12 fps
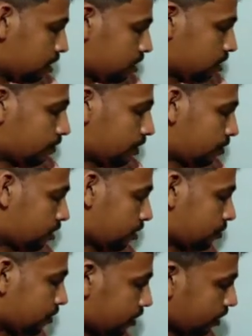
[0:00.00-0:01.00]
Now when you
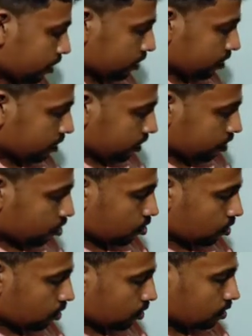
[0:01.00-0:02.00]
come here in the
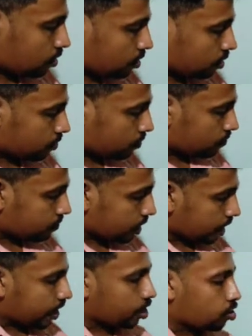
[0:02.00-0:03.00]

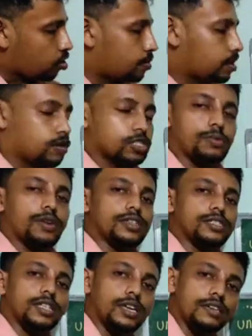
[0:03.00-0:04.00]
anaerobic
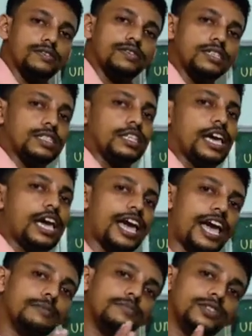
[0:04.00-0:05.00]
respiration, that is in the
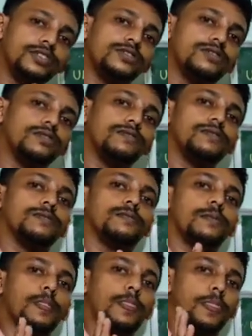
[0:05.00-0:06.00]
absence of
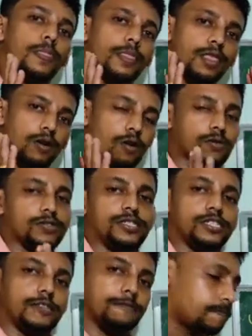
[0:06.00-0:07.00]
oxygen.